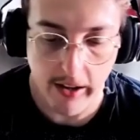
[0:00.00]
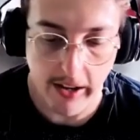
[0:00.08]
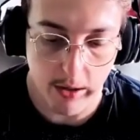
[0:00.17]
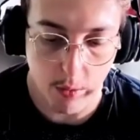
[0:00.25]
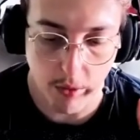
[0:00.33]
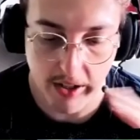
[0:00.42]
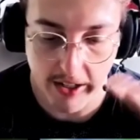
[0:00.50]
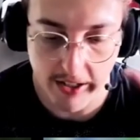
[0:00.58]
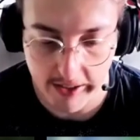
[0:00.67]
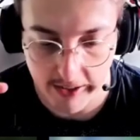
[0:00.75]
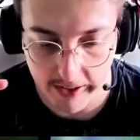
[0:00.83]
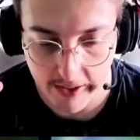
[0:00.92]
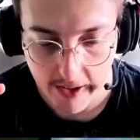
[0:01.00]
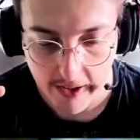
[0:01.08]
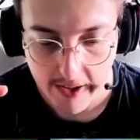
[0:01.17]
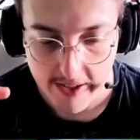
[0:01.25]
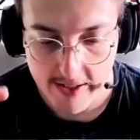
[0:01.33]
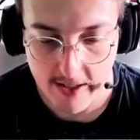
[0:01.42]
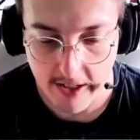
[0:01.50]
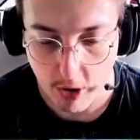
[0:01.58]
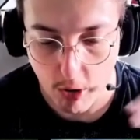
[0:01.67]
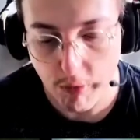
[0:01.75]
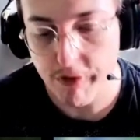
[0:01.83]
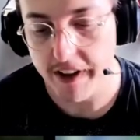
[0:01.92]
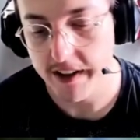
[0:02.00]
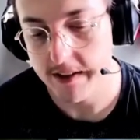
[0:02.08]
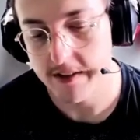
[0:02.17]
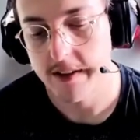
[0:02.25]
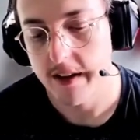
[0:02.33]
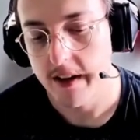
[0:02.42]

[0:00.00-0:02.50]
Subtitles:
And when I say conflict,